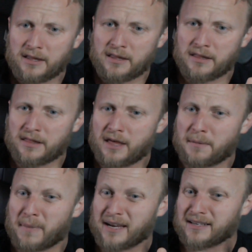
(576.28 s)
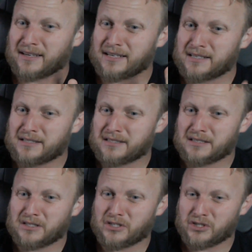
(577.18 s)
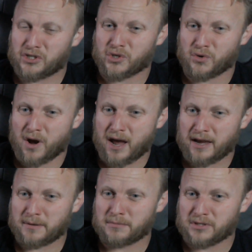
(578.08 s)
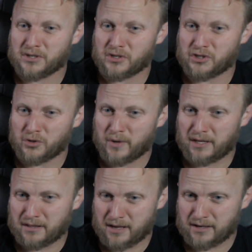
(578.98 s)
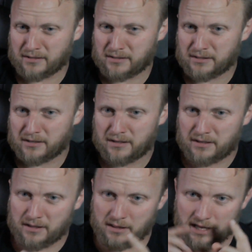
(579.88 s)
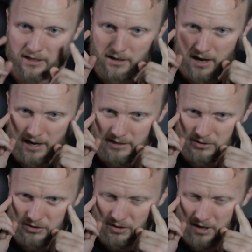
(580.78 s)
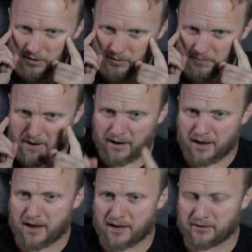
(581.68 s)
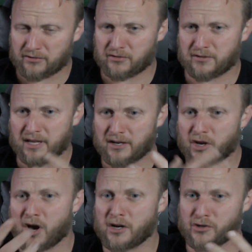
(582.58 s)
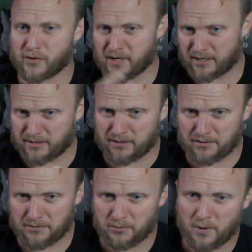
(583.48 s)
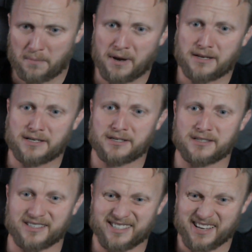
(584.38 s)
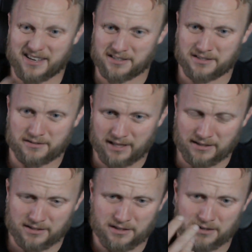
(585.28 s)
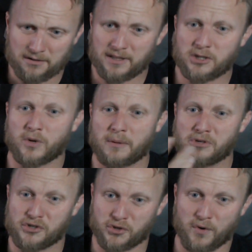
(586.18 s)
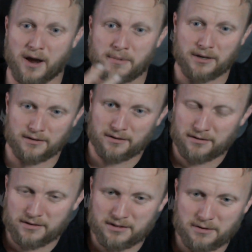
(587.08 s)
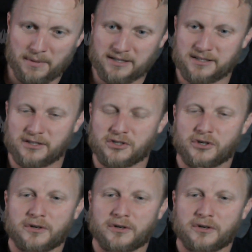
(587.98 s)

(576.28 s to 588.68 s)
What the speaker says: that my niece describes doing things that I saw with my eyes that contradicted what my niece says. That's what I'm describing to my sister.